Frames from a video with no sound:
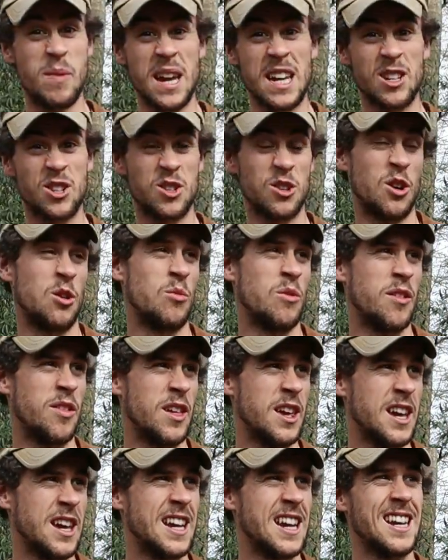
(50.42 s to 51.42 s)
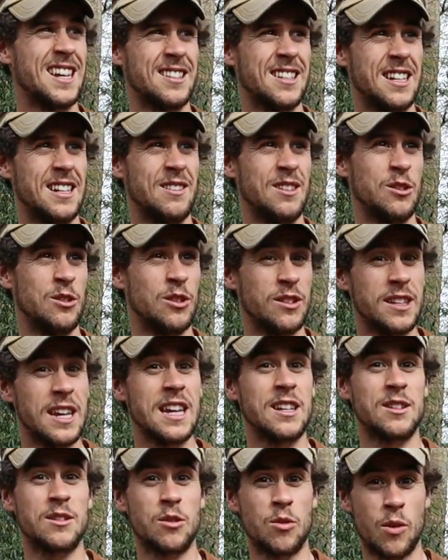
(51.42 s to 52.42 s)
best shot with it, and actually, you know, it
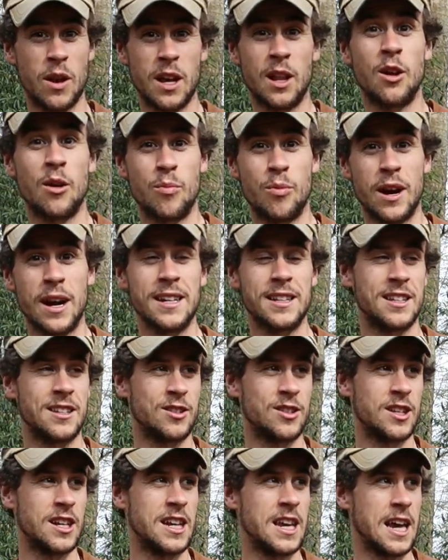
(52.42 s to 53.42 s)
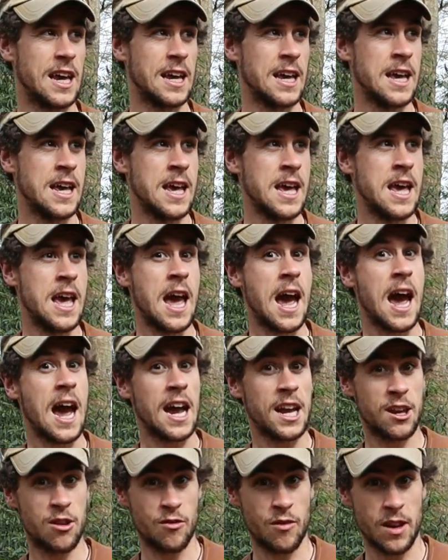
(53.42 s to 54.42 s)
takes quite a lot of practice to get
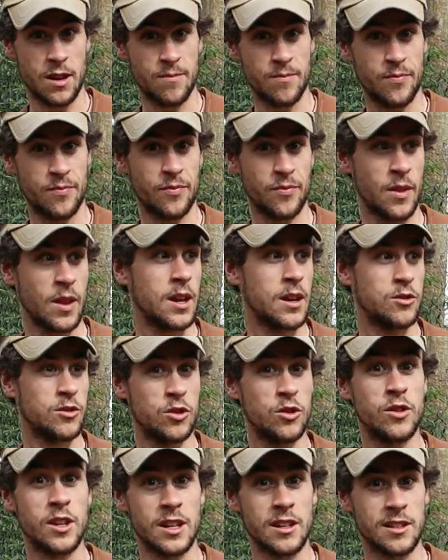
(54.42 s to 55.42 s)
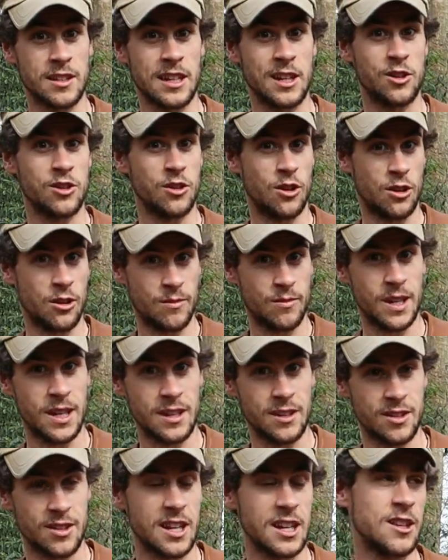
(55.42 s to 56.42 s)
accurate shooting a slingshot
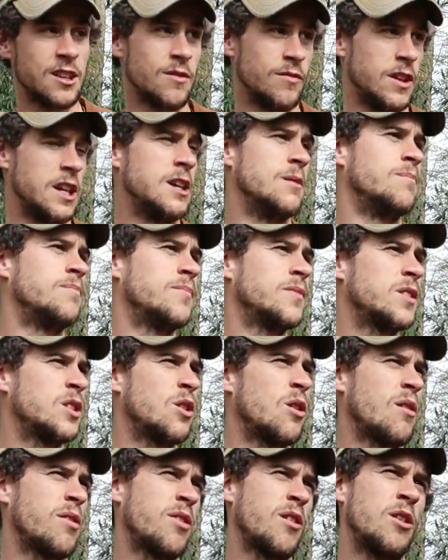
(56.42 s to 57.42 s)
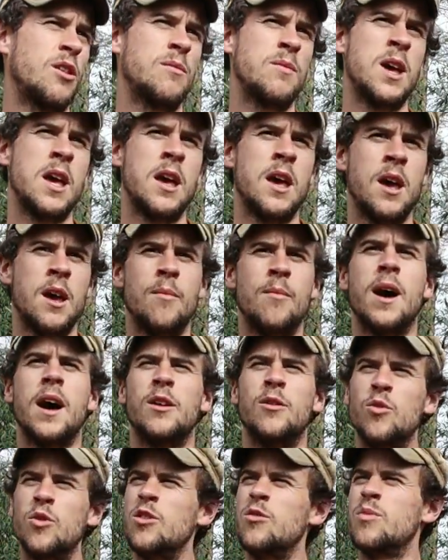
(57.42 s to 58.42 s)
instinctively. So I thought,
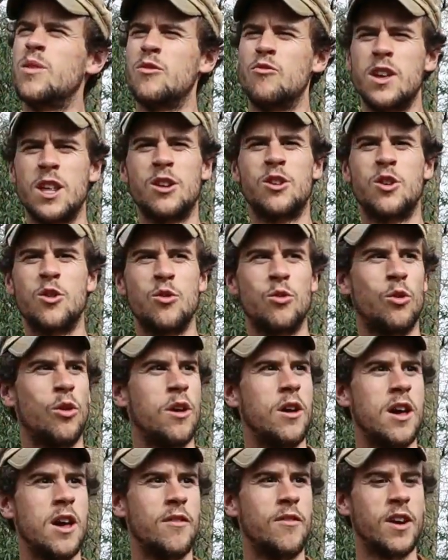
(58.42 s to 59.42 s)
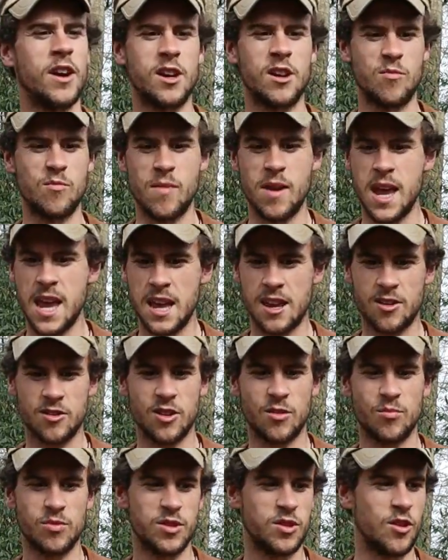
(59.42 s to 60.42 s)
man, wouldn't it be really cool if I could make
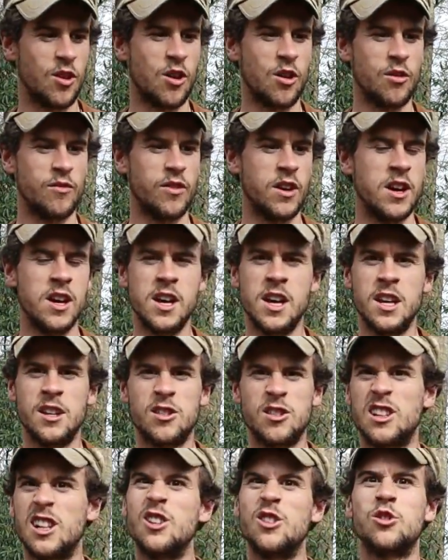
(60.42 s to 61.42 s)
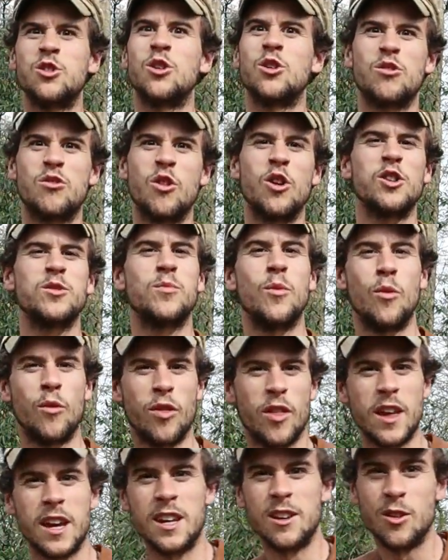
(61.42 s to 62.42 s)
some sort of slingshot crossbow
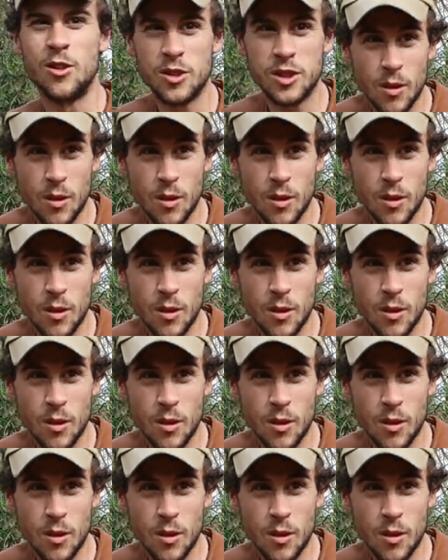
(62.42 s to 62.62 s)
thing, you know,